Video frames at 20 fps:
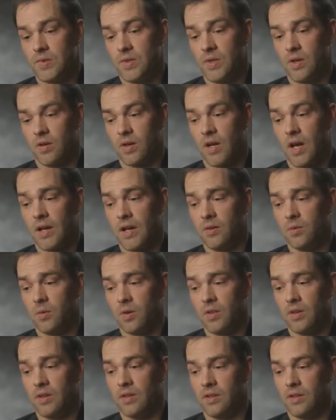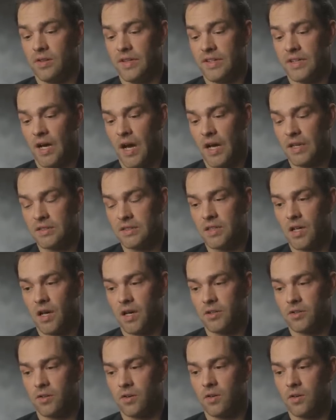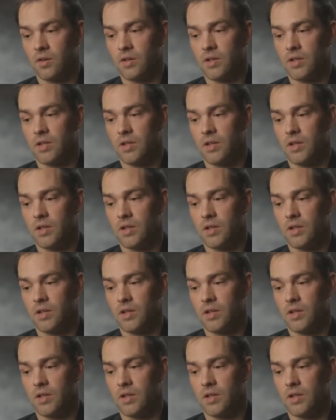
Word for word: know, kind of where the tides got turned.